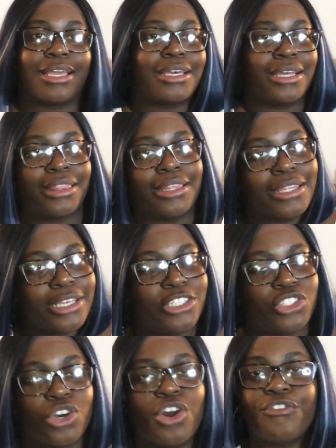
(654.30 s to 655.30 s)
cut the
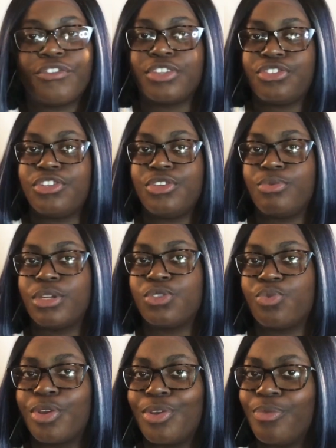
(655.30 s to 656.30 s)
lace off and see what
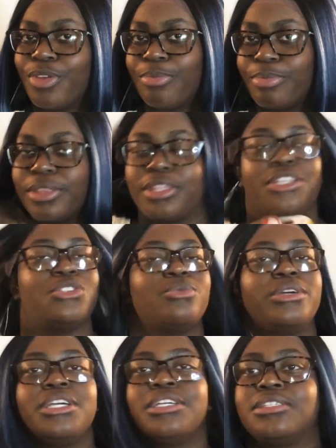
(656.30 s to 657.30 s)
it's working with. But these
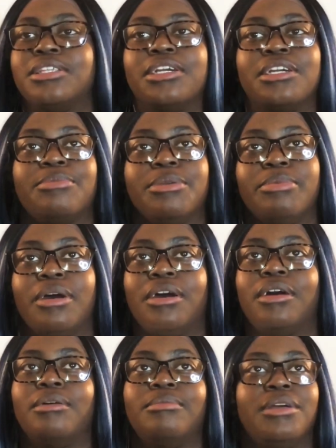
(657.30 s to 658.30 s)
wigs, they're gonna be
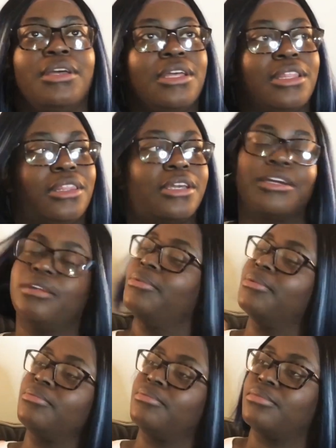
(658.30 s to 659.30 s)
bomb. They're
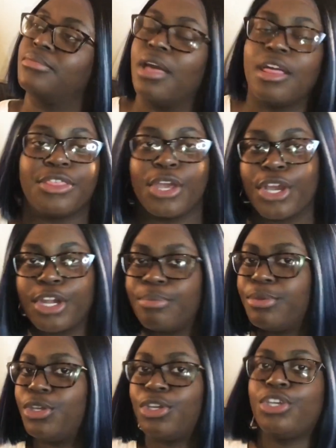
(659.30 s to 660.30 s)
gonna
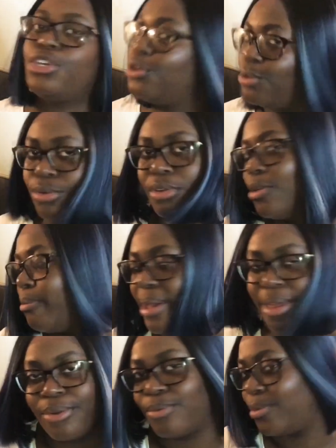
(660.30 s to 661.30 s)
be cute no matter